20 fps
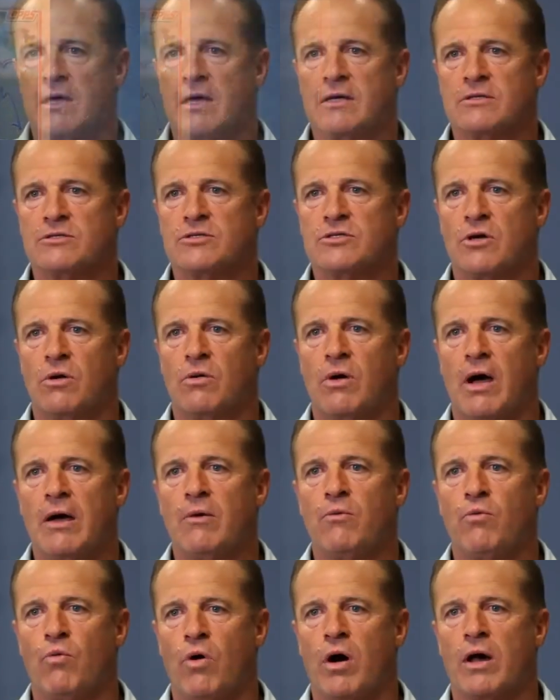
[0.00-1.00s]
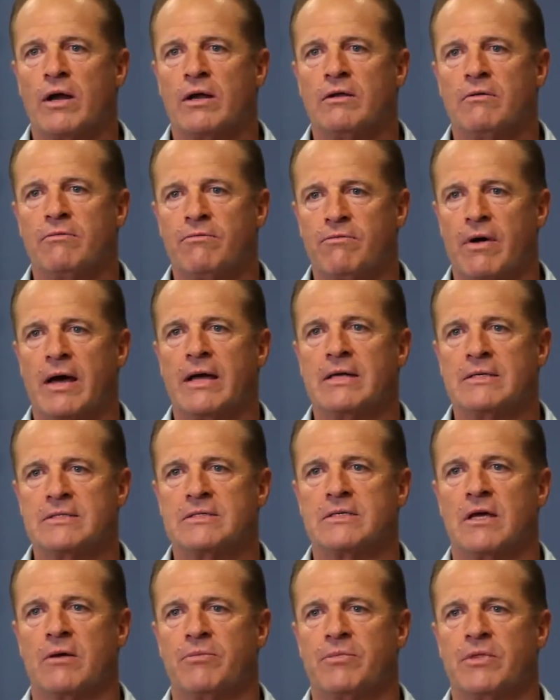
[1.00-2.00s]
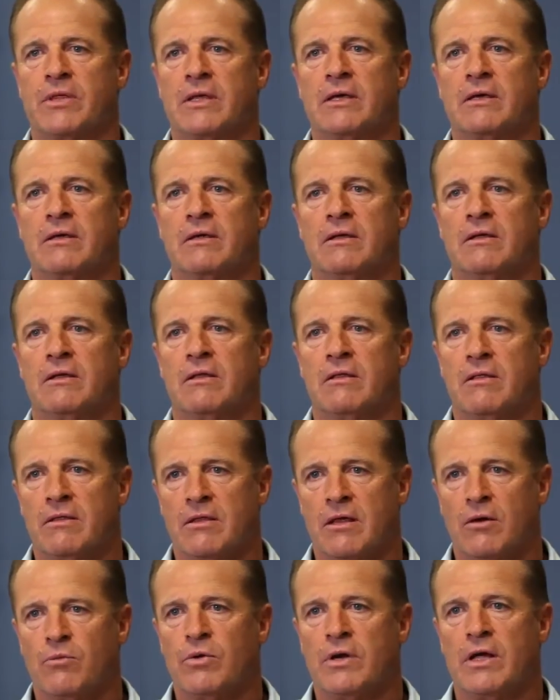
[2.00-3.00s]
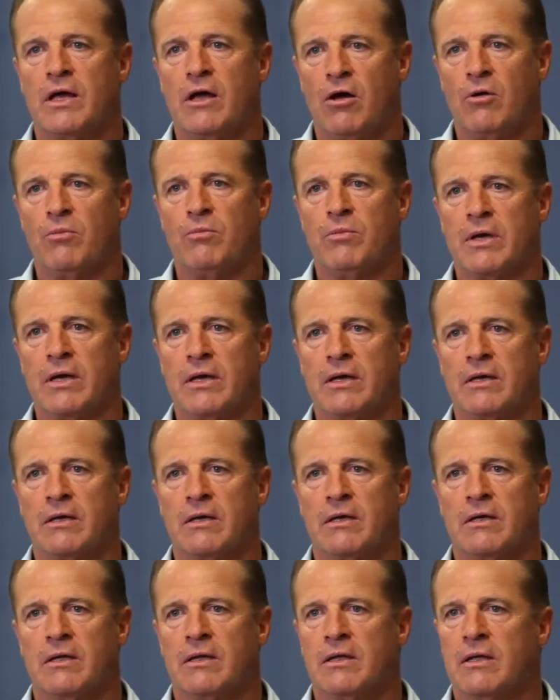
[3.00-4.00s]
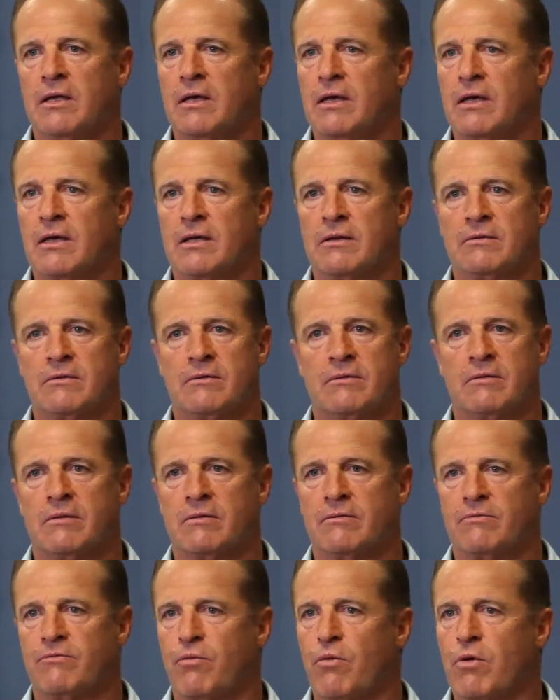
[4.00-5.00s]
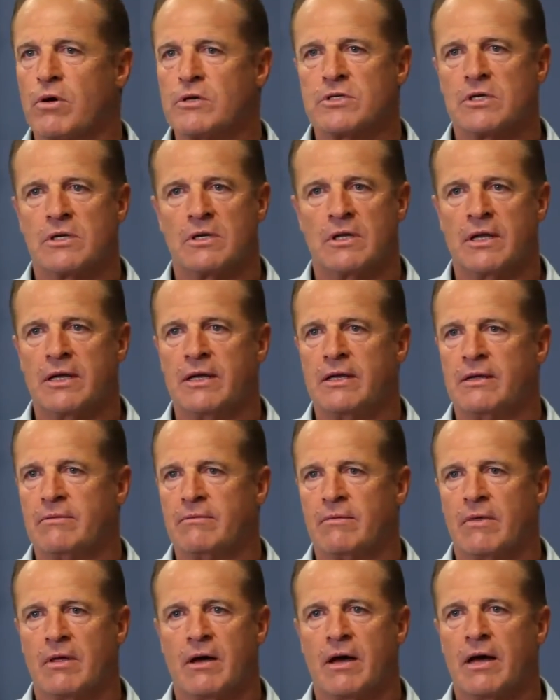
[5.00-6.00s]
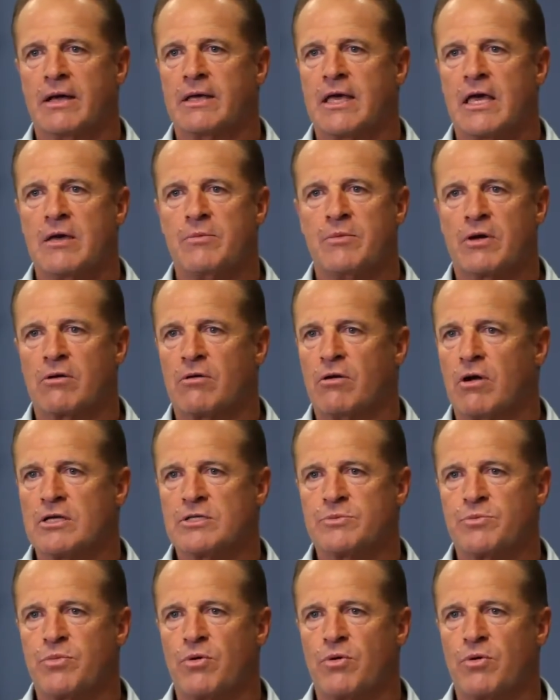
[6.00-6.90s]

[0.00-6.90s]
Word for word: And so I wanted to find something that would help me. And fortunately, I came across